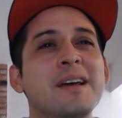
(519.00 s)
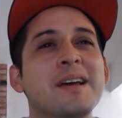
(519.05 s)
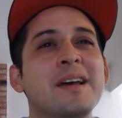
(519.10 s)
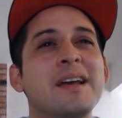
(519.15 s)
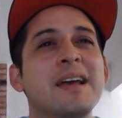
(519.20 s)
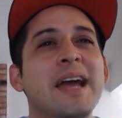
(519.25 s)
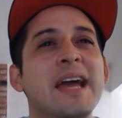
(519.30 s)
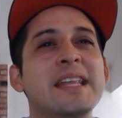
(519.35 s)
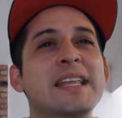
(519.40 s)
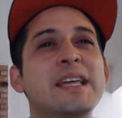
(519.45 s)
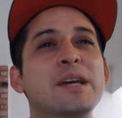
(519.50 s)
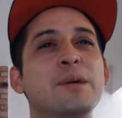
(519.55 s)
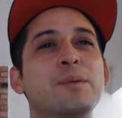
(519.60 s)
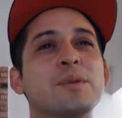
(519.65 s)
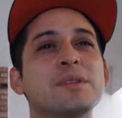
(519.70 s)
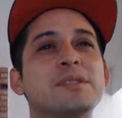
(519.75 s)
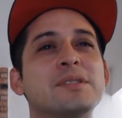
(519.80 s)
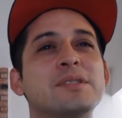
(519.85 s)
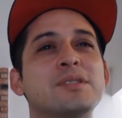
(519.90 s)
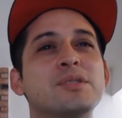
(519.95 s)
and he
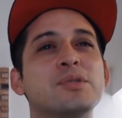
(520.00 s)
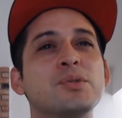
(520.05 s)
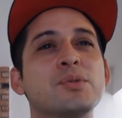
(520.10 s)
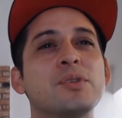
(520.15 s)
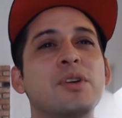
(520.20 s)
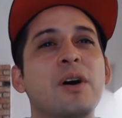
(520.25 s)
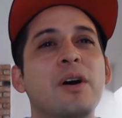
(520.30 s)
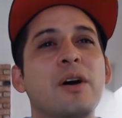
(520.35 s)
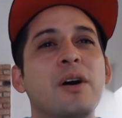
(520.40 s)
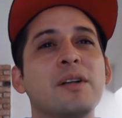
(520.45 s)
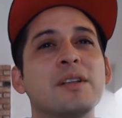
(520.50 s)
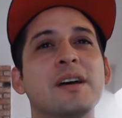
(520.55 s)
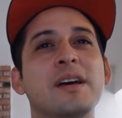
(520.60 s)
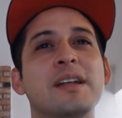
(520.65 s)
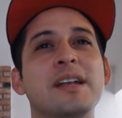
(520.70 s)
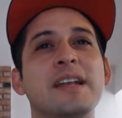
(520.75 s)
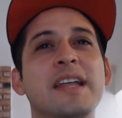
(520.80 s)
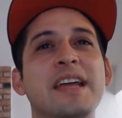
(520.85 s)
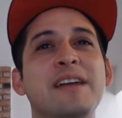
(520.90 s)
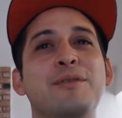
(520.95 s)
was soon called a
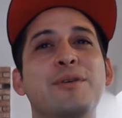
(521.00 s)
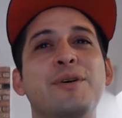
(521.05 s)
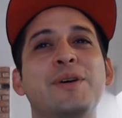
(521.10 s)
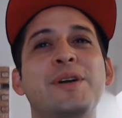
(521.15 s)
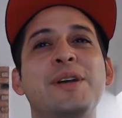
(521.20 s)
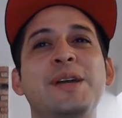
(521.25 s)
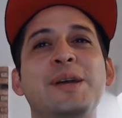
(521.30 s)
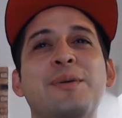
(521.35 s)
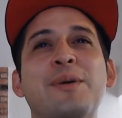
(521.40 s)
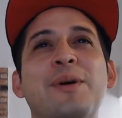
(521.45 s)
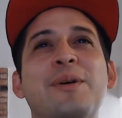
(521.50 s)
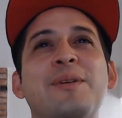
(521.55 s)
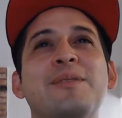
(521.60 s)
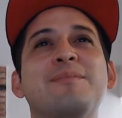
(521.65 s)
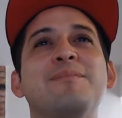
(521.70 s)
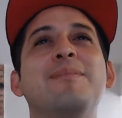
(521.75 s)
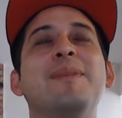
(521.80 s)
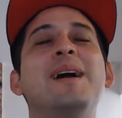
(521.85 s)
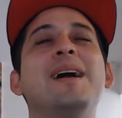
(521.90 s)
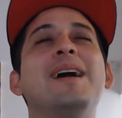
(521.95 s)
naval hero.
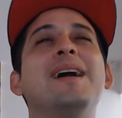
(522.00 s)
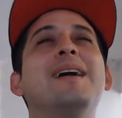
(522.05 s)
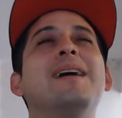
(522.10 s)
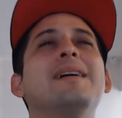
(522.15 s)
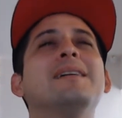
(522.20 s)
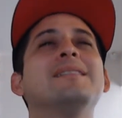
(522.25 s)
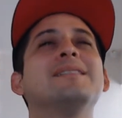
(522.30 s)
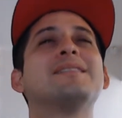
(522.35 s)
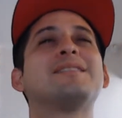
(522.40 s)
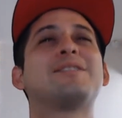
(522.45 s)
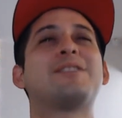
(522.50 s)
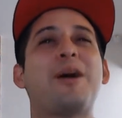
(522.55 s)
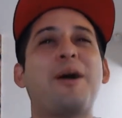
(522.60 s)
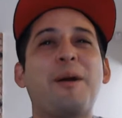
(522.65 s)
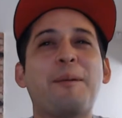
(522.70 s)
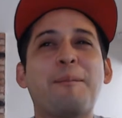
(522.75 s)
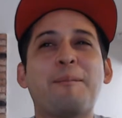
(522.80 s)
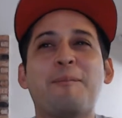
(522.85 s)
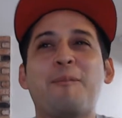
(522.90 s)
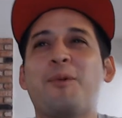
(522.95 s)
Man,
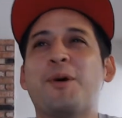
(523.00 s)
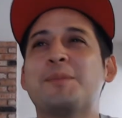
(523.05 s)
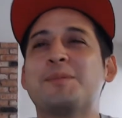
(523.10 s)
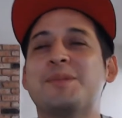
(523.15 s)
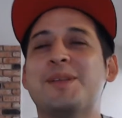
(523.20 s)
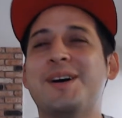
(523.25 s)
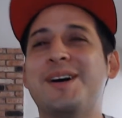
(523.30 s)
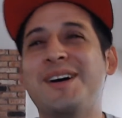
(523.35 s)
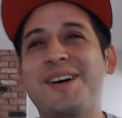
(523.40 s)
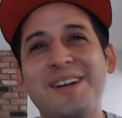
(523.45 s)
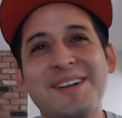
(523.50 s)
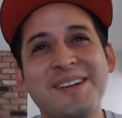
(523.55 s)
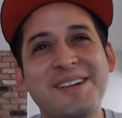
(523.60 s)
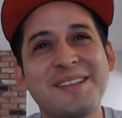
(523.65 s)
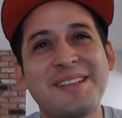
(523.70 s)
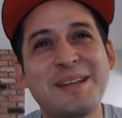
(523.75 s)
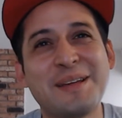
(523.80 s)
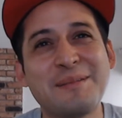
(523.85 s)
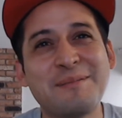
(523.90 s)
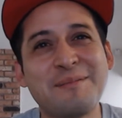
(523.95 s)
Garp whooped all of
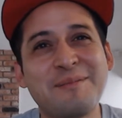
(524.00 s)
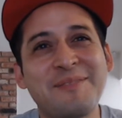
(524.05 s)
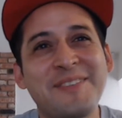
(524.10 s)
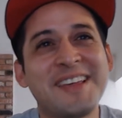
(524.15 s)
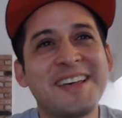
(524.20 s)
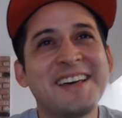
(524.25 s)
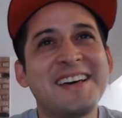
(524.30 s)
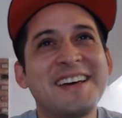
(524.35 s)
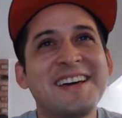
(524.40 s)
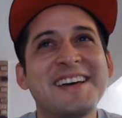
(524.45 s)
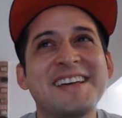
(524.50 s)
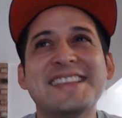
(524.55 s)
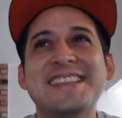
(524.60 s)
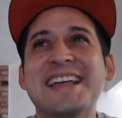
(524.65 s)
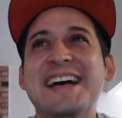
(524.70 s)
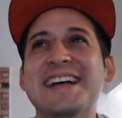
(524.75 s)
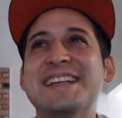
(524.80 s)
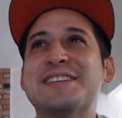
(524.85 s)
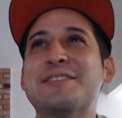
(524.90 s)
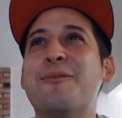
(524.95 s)
them?
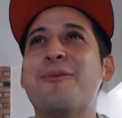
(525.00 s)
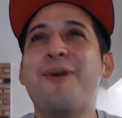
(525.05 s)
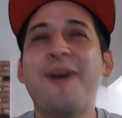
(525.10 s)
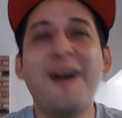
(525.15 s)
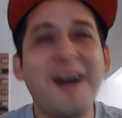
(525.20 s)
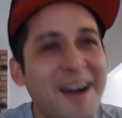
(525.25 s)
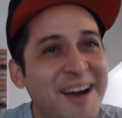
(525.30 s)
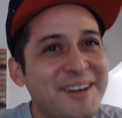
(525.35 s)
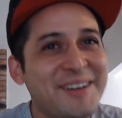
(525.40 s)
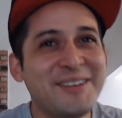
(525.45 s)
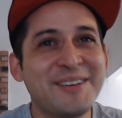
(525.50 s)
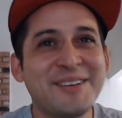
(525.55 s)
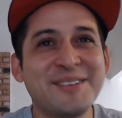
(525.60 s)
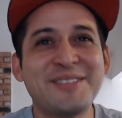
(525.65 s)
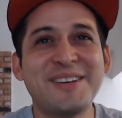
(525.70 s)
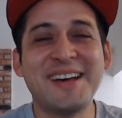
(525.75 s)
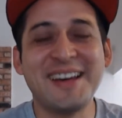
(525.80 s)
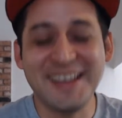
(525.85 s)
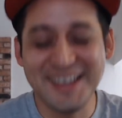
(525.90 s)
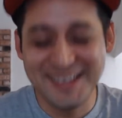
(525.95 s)
That's wild,
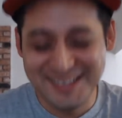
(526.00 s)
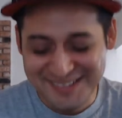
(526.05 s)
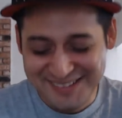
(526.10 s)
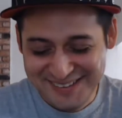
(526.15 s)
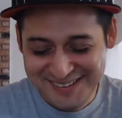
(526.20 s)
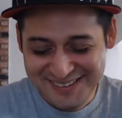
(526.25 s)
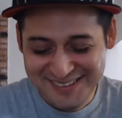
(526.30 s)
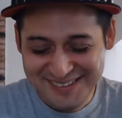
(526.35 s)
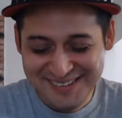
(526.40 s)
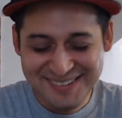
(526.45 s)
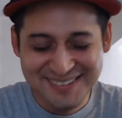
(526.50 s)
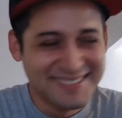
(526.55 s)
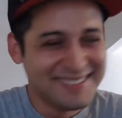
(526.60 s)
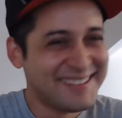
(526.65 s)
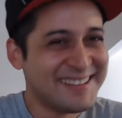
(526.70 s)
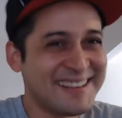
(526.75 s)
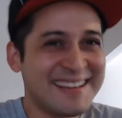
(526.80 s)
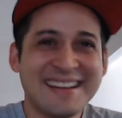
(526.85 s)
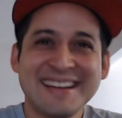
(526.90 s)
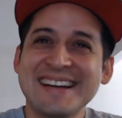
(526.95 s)
man.
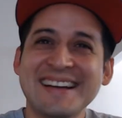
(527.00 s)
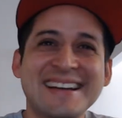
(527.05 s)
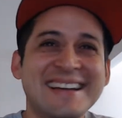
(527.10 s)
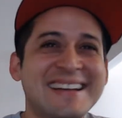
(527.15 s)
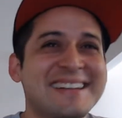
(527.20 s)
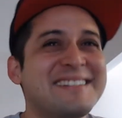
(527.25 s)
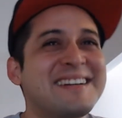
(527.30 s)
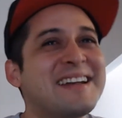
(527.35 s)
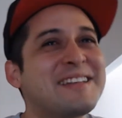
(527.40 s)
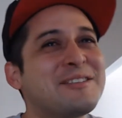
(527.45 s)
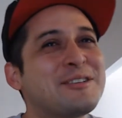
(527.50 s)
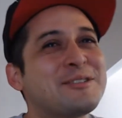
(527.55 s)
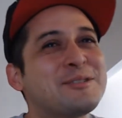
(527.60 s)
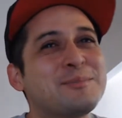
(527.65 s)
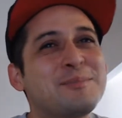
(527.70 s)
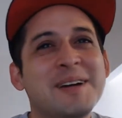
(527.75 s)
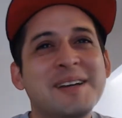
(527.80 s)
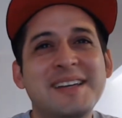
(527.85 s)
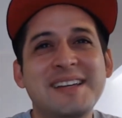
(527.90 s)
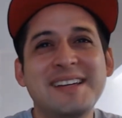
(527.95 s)
Man, those
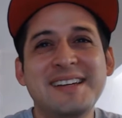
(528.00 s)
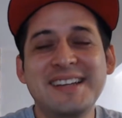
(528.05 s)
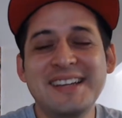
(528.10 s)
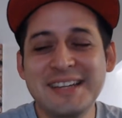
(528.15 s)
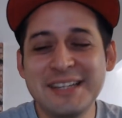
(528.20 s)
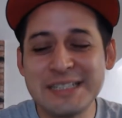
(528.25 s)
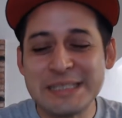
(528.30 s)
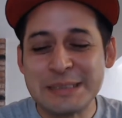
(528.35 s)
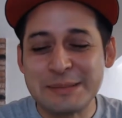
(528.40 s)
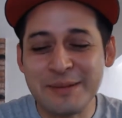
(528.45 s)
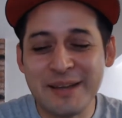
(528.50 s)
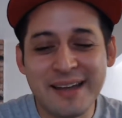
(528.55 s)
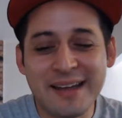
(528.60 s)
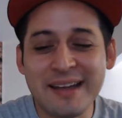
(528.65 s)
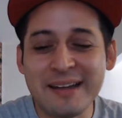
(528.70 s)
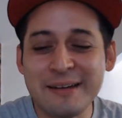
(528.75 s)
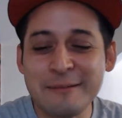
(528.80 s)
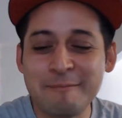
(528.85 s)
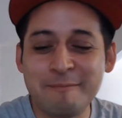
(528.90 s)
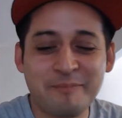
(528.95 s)
monkey D's,
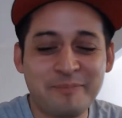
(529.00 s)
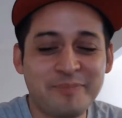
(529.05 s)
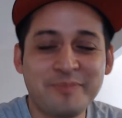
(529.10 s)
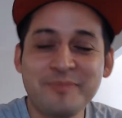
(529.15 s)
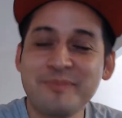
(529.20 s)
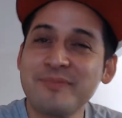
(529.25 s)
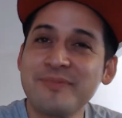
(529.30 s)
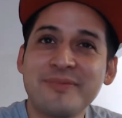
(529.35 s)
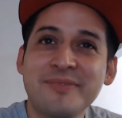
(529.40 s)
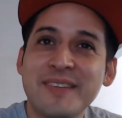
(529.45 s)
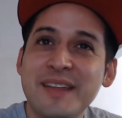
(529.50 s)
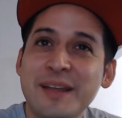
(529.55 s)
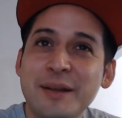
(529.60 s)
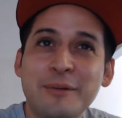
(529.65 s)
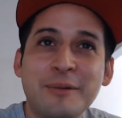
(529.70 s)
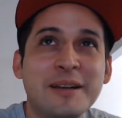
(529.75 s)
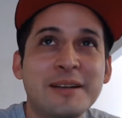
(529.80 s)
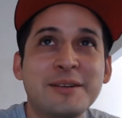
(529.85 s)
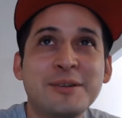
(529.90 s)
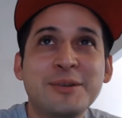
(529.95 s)
man. They
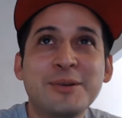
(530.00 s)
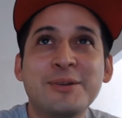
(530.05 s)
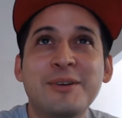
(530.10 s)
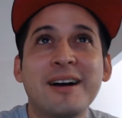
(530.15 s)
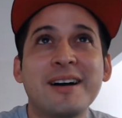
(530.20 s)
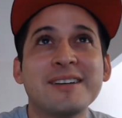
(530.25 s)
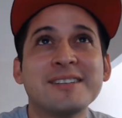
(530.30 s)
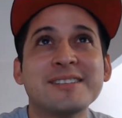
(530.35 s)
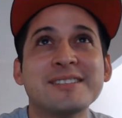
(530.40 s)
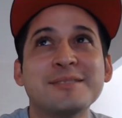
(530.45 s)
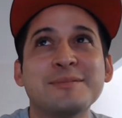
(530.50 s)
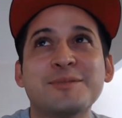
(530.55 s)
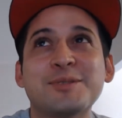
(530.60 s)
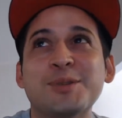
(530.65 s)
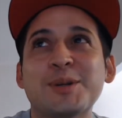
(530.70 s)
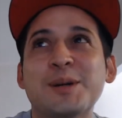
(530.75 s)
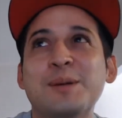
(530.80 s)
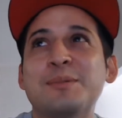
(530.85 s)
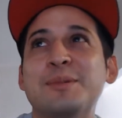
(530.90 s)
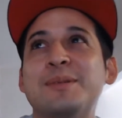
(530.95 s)
really do cause some
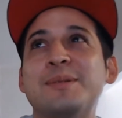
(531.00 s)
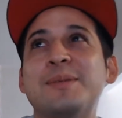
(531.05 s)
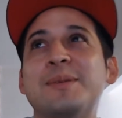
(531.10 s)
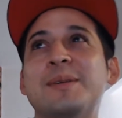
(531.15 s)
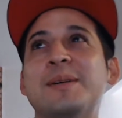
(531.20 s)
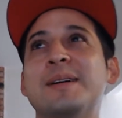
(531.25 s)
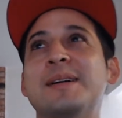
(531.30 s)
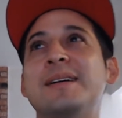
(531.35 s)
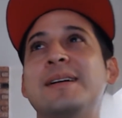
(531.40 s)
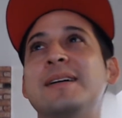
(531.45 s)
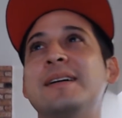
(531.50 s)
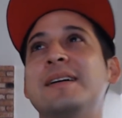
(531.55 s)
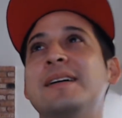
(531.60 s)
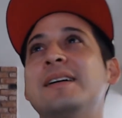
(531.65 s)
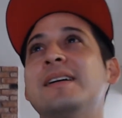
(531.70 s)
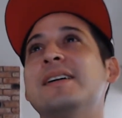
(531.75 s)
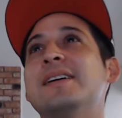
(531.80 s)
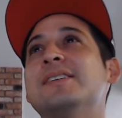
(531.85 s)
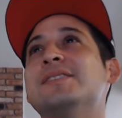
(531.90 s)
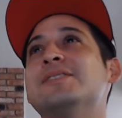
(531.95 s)
trouble.
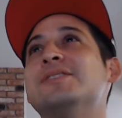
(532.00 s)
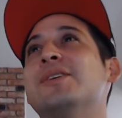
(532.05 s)
So